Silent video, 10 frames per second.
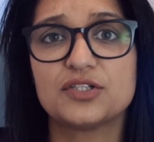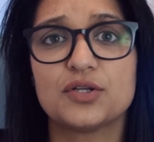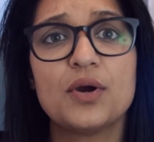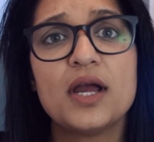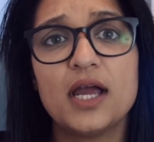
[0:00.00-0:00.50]

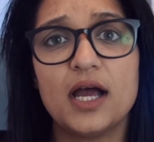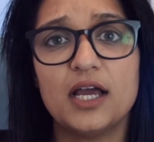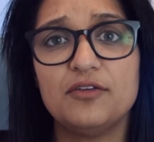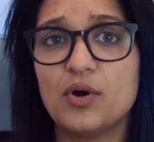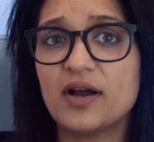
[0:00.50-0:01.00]
So
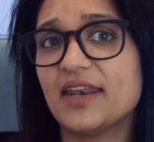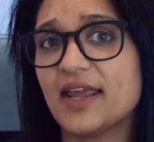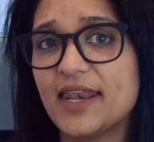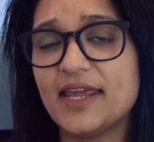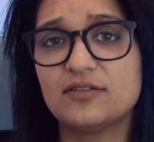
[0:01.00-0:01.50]
if you are getting
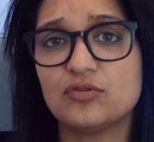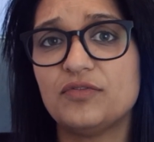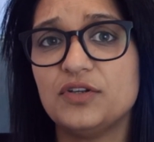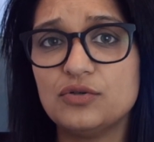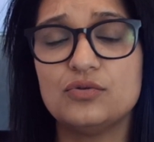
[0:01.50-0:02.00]
headaches, or
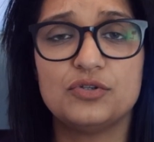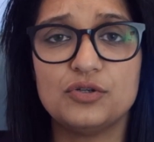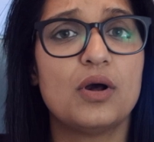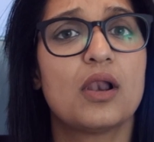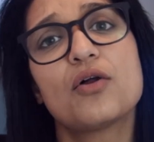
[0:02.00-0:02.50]
if you
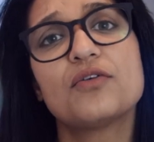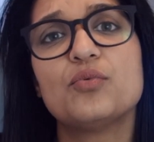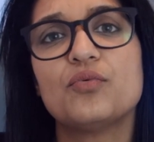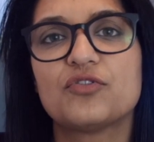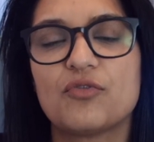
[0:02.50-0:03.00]
do a lot of
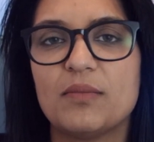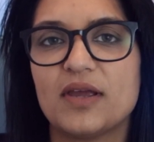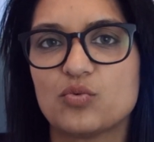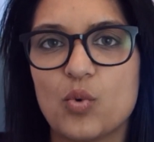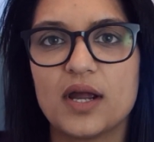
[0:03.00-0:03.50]

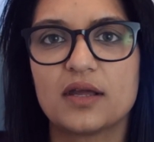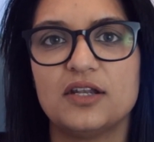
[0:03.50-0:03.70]
screen-based work,